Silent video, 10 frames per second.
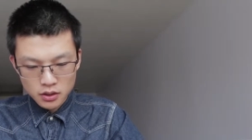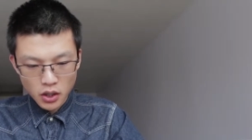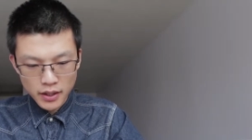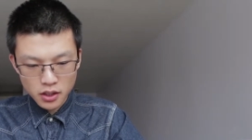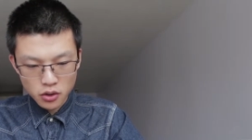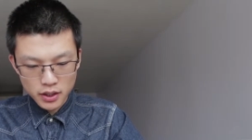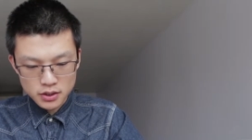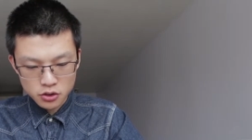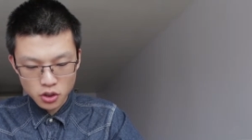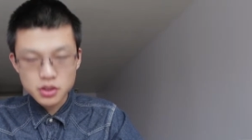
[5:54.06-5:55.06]
So I know
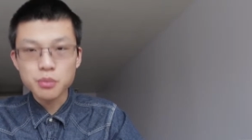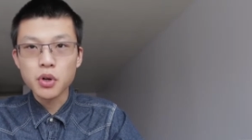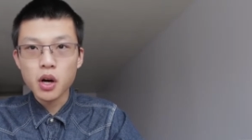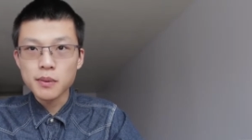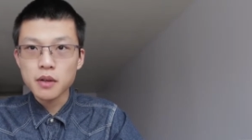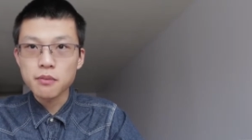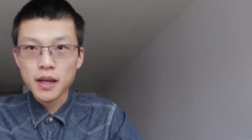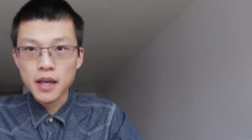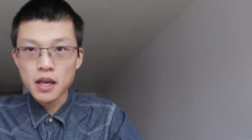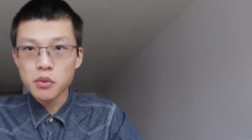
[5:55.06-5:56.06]
it's not the problem of my
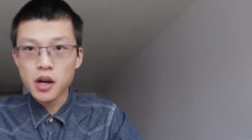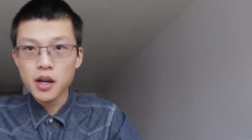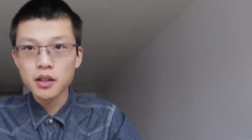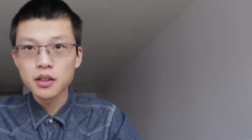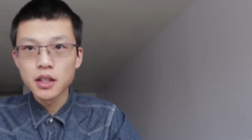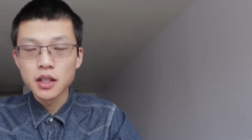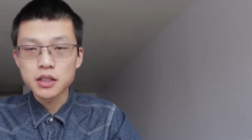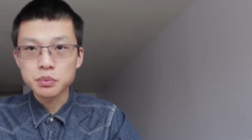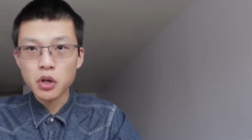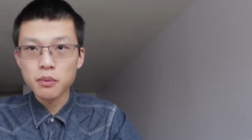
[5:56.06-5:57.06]
camera,
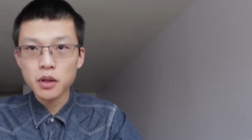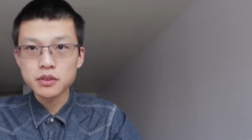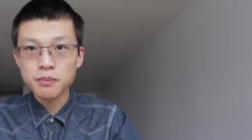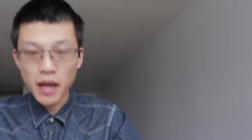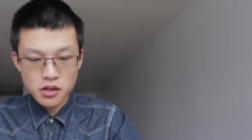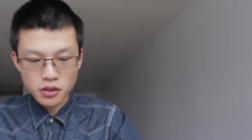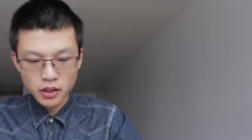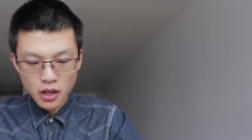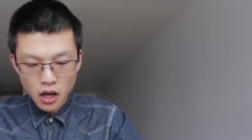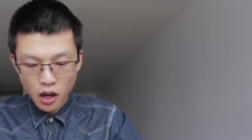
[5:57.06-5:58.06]
it's the problem of the battery.
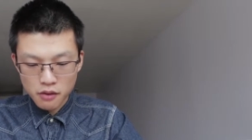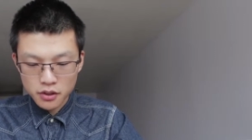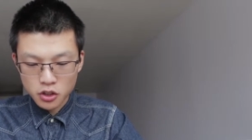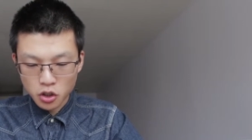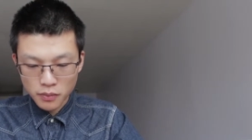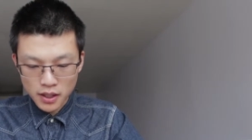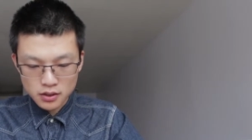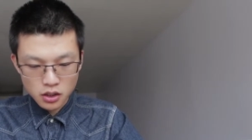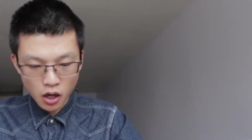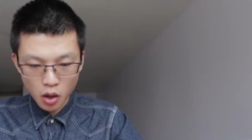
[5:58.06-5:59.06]
However, no
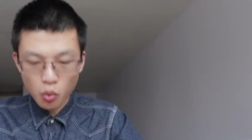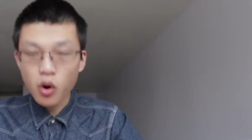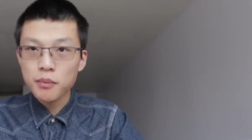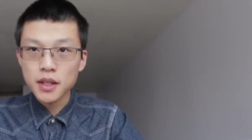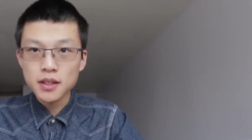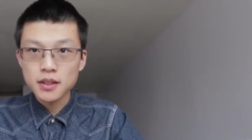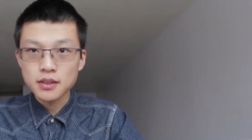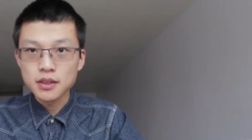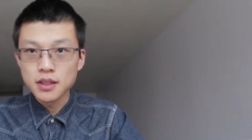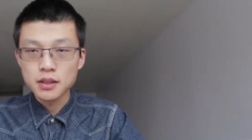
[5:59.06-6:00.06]
matter how warm it
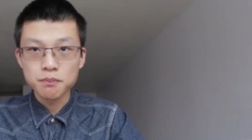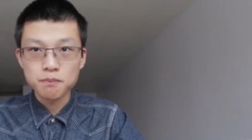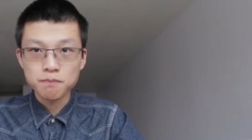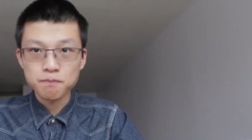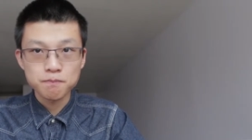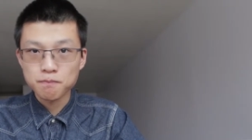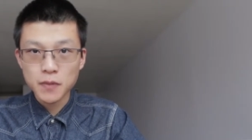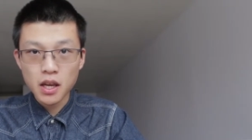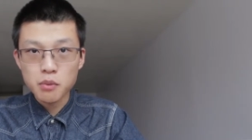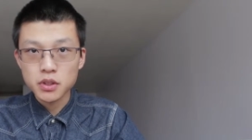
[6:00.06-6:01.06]
is, the
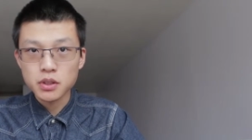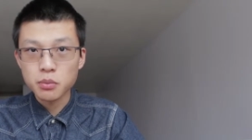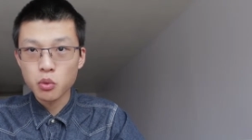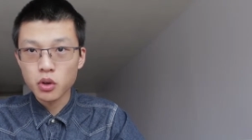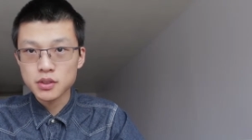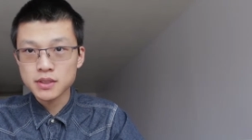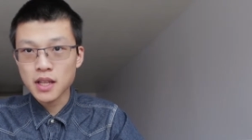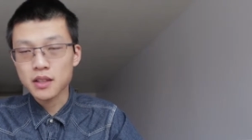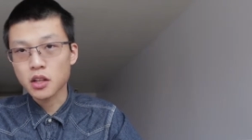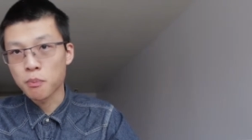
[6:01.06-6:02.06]
camera simply won't
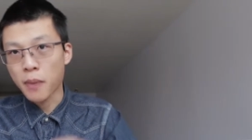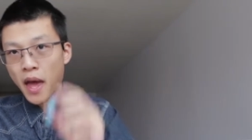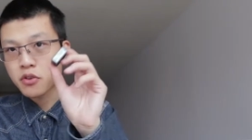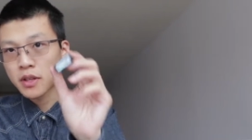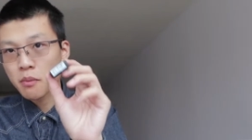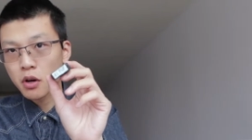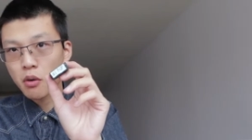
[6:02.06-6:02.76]
start on battery number